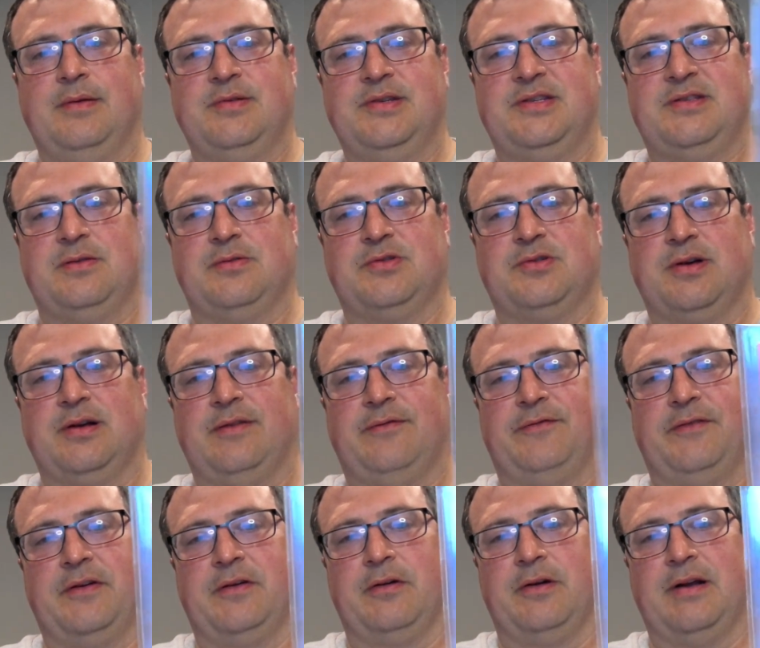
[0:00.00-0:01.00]
Still trying to
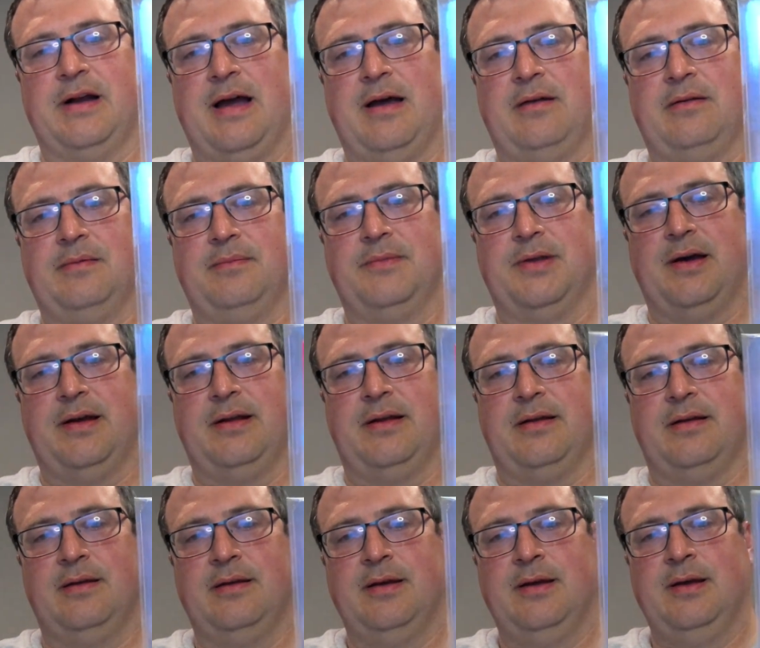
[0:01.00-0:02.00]
figure it out. I'm not a